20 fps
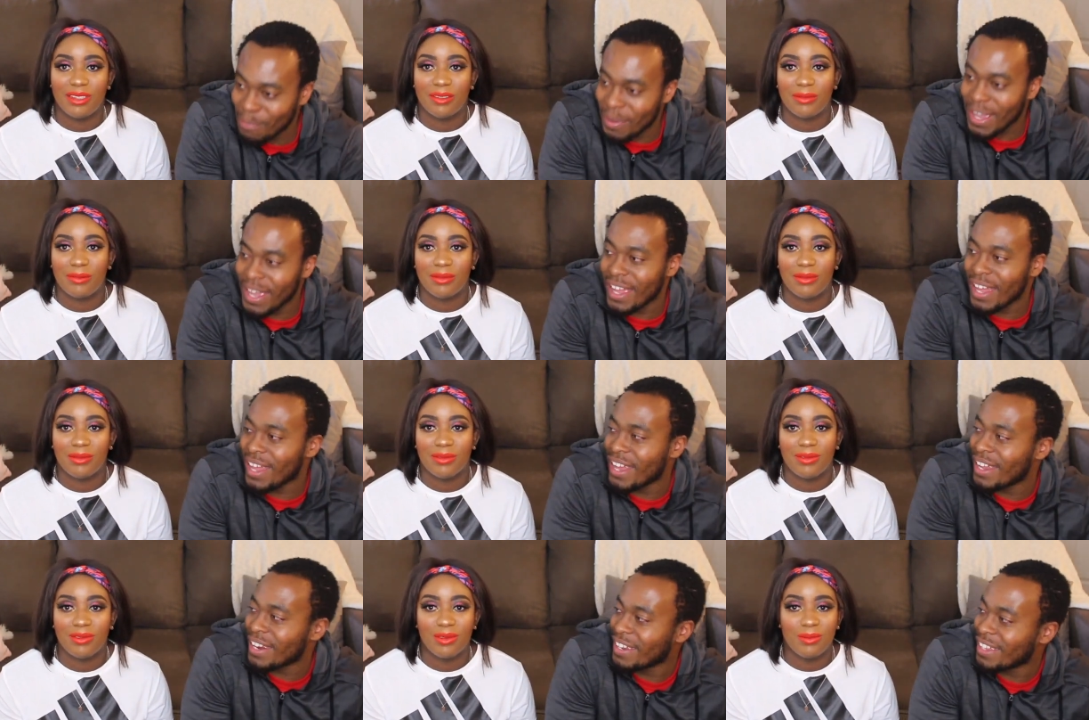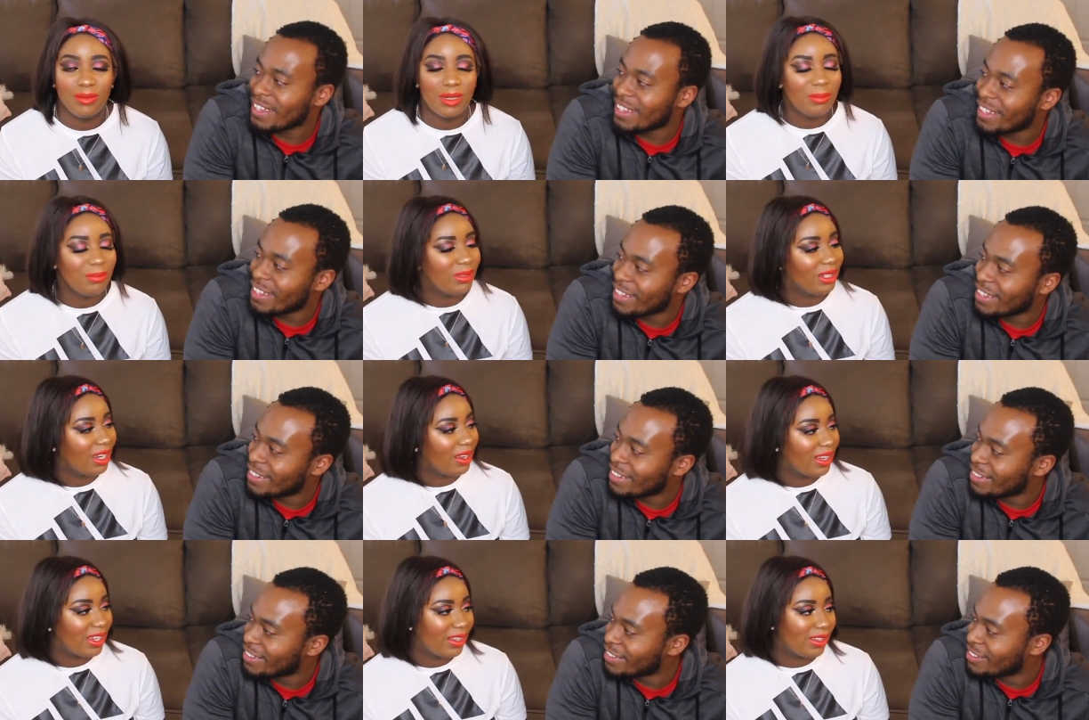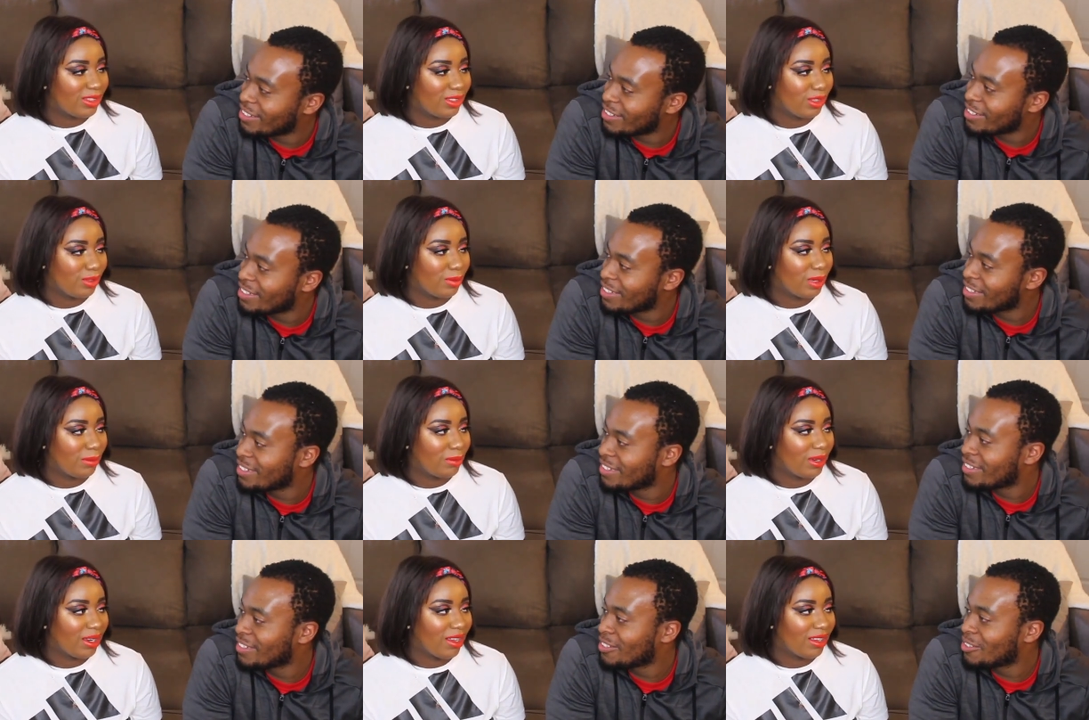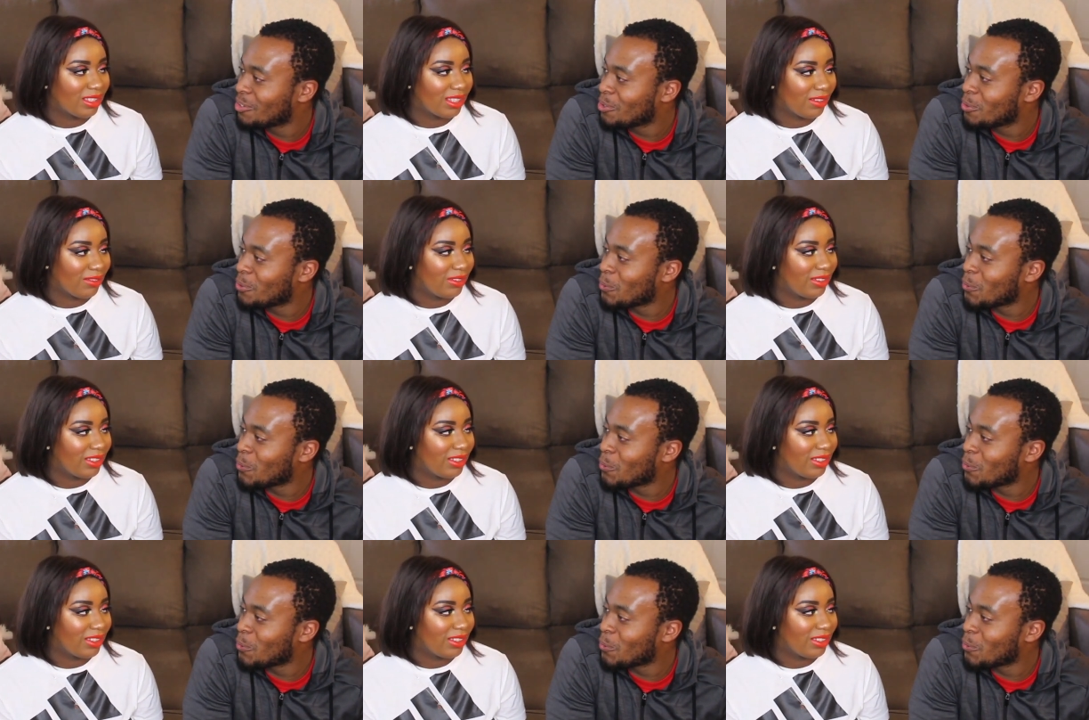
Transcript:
Speaker 1: bad. Remember how I used to do my brows? I